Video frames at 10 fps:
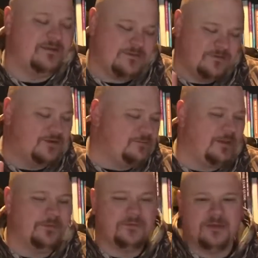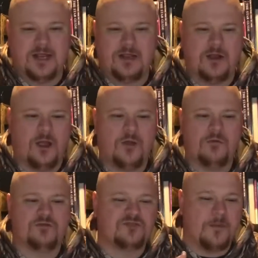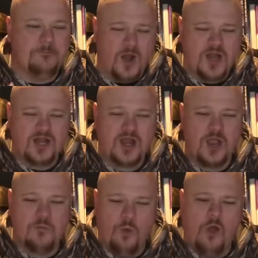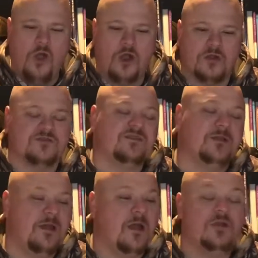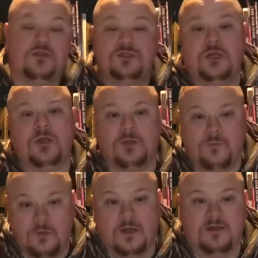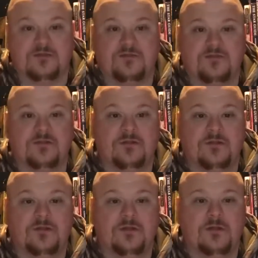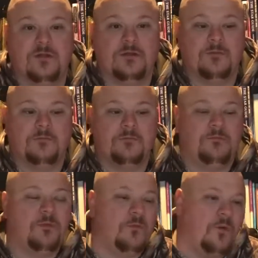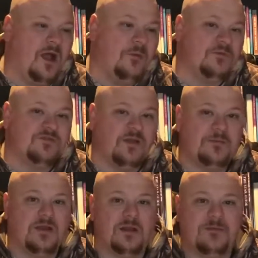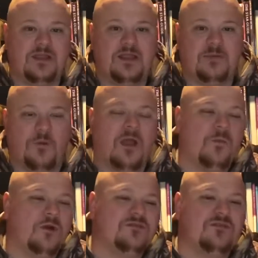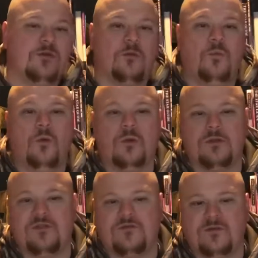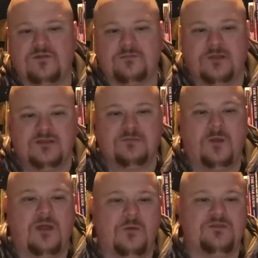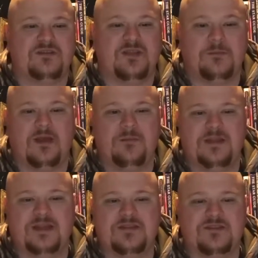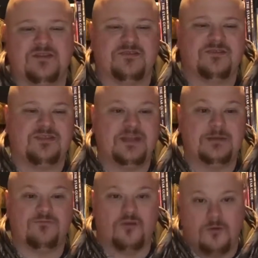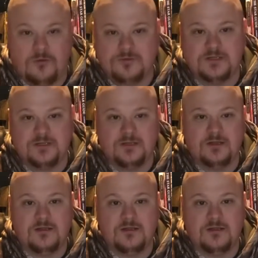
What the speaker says: And people will be like, oh, it was the Monday Night Wars. Sure it was. But why was WWE, why was there a war in the first place? Why was it WWE didn't just get steamrolled?